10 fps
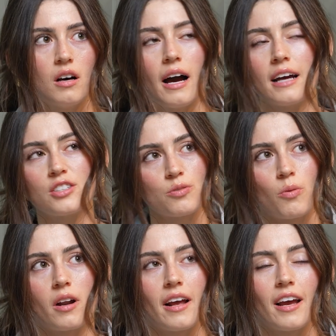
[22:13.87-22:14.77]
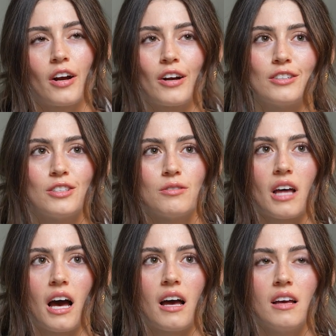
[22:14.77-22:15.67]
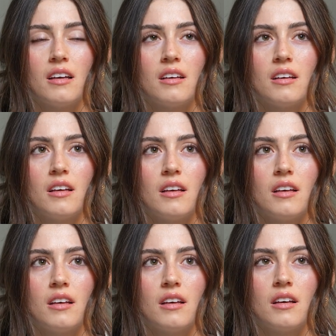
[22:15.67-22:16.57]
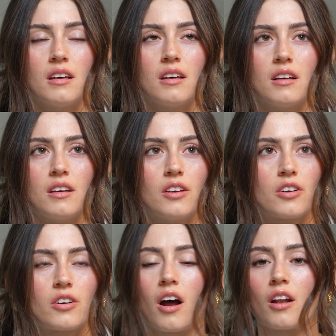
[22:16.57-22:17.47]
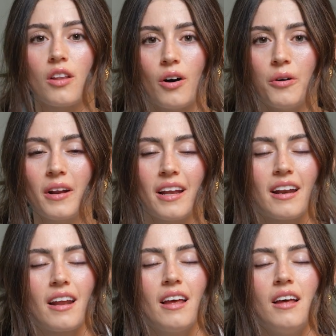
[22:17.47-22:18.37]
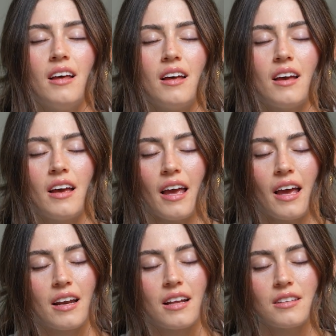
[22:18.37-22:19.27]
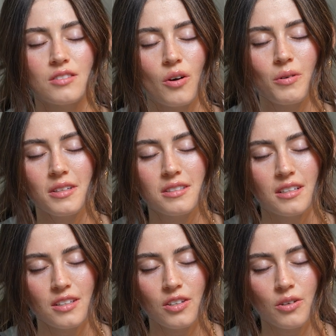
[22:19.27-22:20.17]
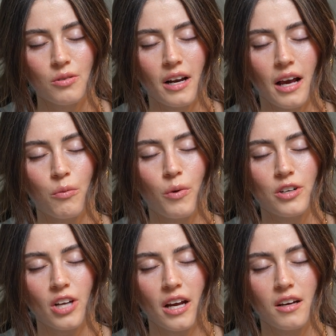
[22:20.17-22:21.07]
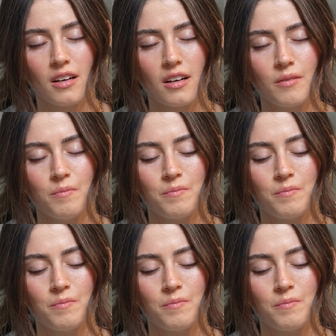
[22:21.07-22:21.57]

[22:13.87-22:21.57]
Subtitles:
I just want to encourage you that you're not alone, and it's so easy to do. And I wish I could